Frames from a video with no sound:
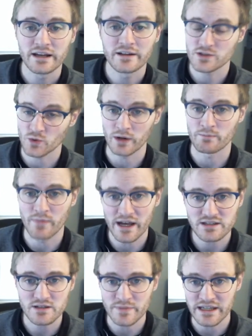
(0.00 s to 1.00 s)
so it
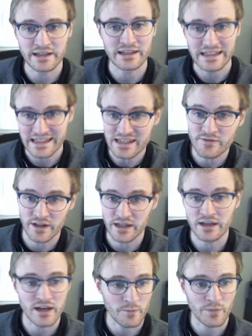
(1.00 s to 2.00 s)
must be an
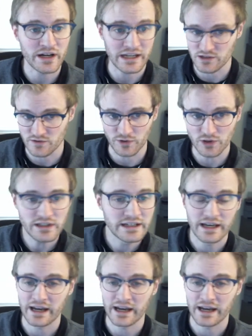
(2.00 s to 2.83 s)
even numbered interval.